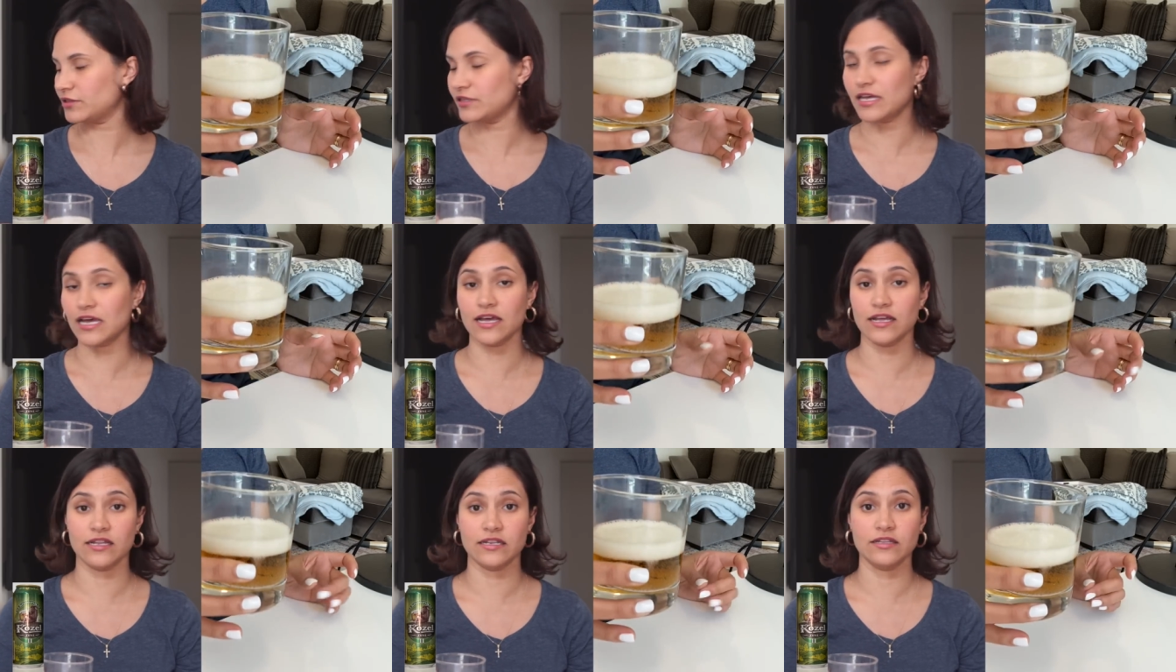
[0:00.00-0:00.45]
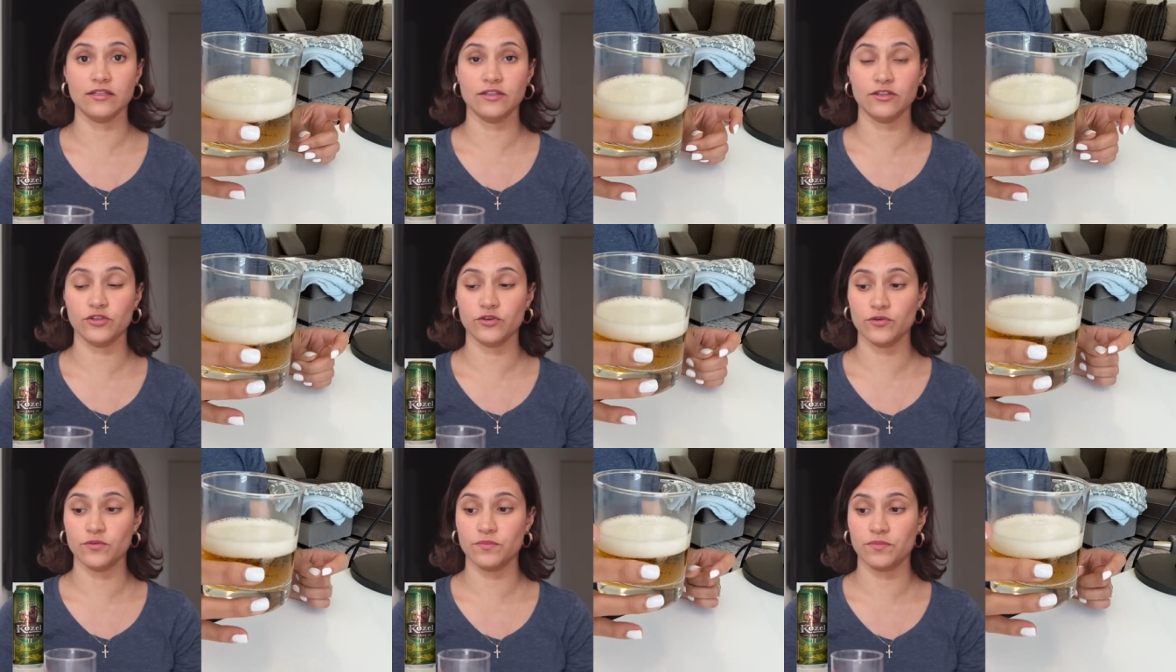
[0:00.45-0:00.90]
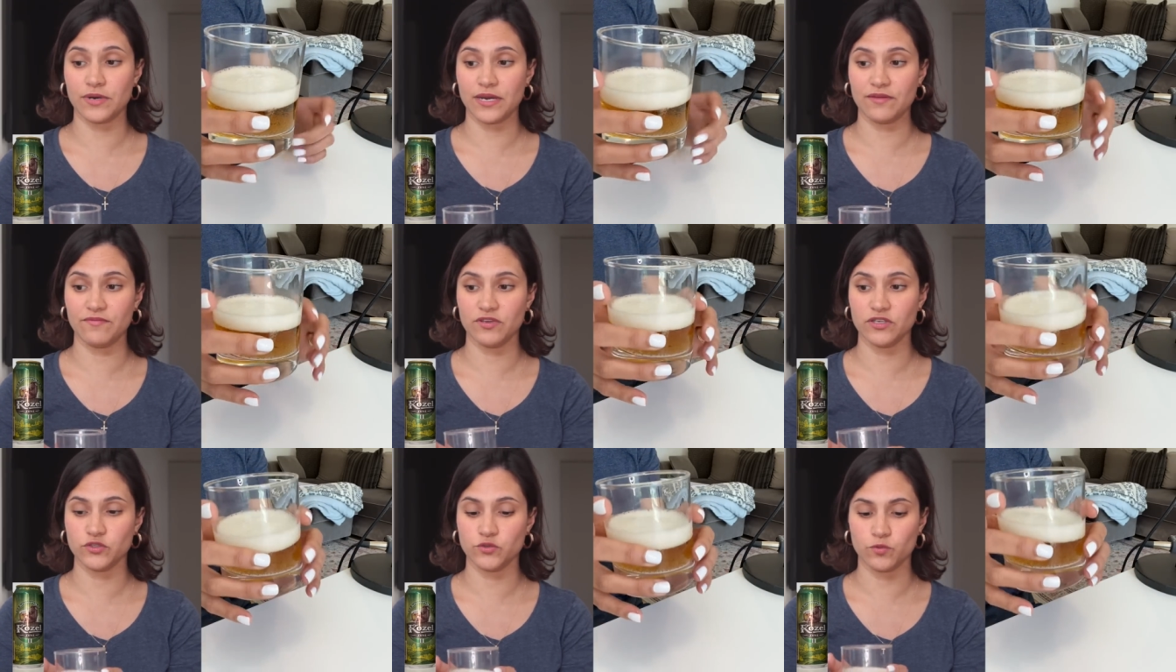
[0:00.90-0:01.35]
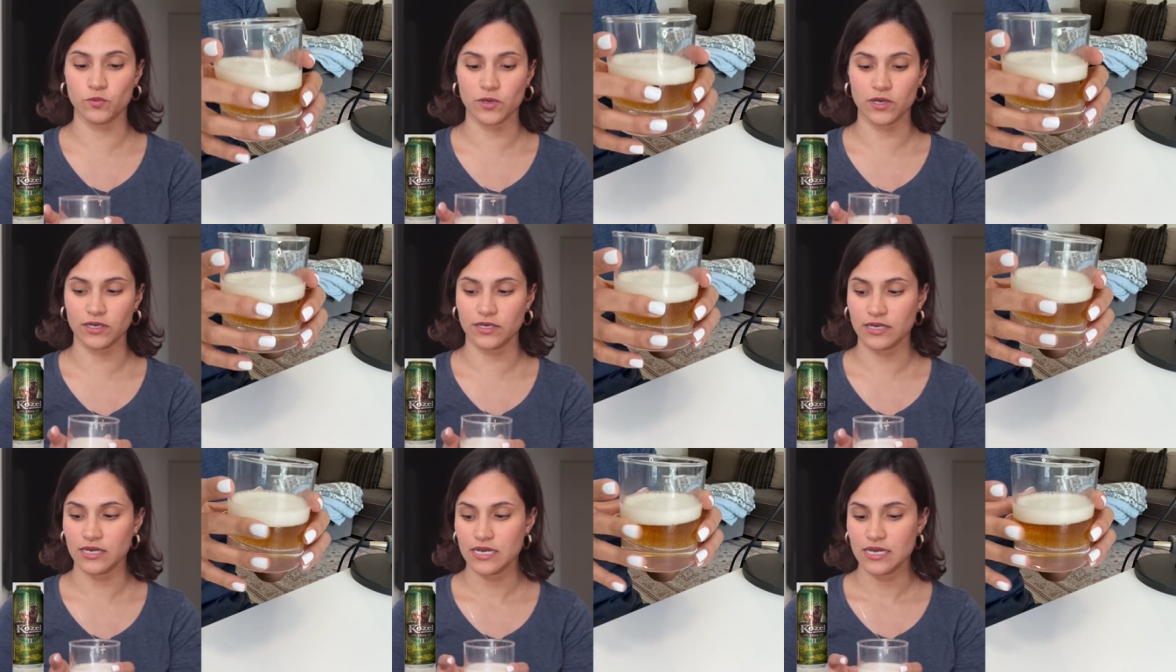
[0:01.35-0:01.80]
than the previous
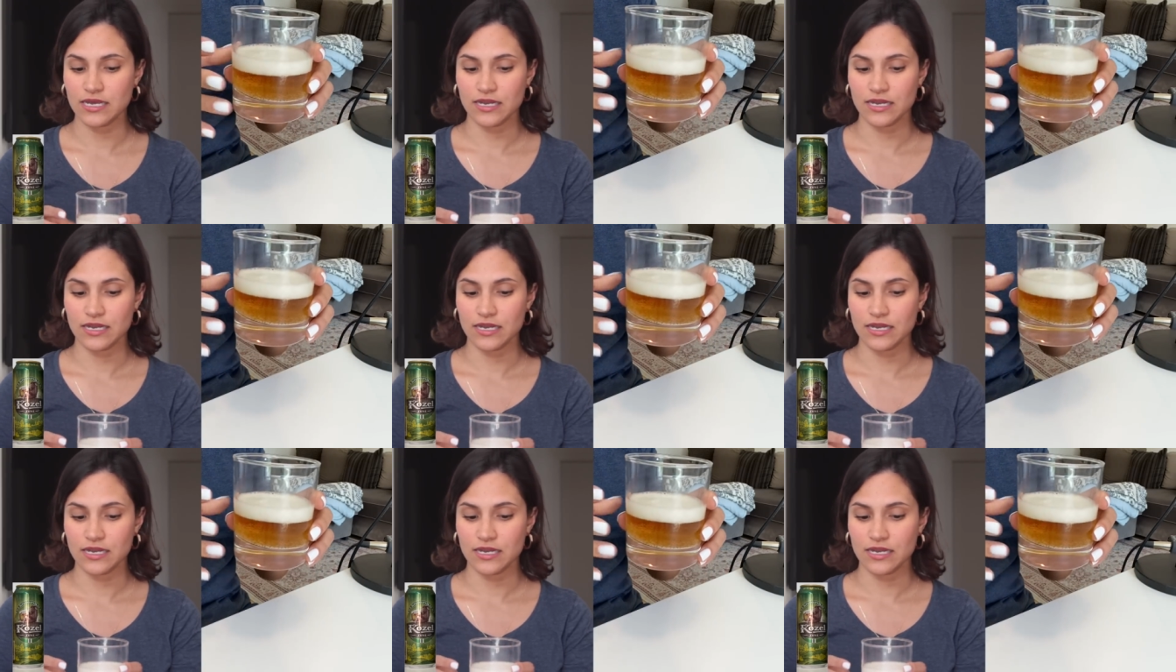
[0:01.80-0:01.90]
one.